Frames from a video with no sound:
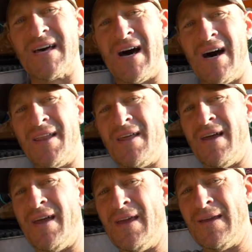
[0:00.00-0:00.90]
on
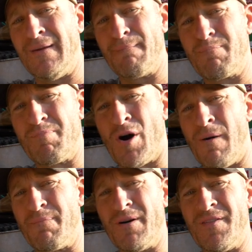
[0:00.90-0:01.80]
a
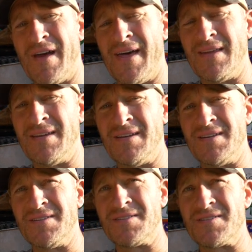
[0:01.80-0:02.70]
pump that
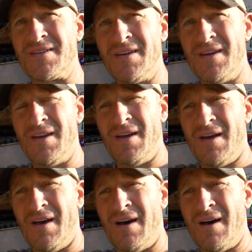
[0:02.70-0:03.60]
is
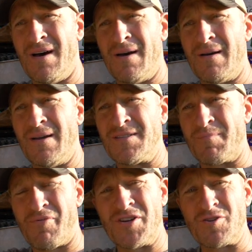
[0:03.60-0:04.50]
a
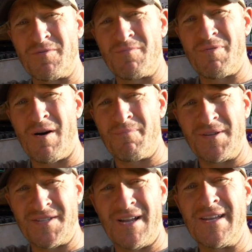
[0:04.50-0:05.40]
pressure pump.
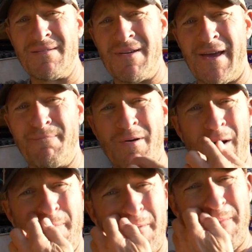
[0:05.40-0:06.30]
It's an on-demand
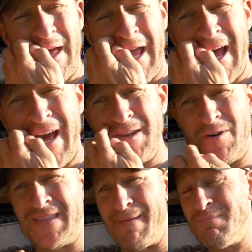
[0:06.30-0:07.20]
pump. And
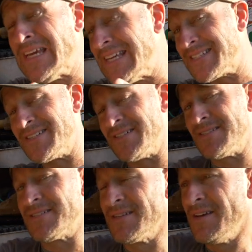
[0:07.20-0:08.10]
what that means
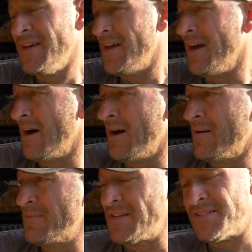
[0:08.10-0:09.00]
is
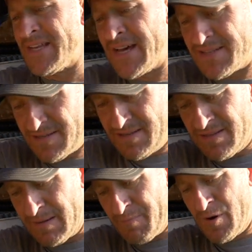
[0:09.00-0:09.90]
that
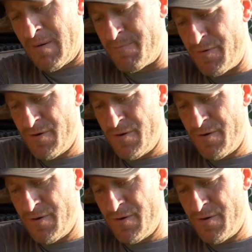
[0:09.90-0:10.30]
the pump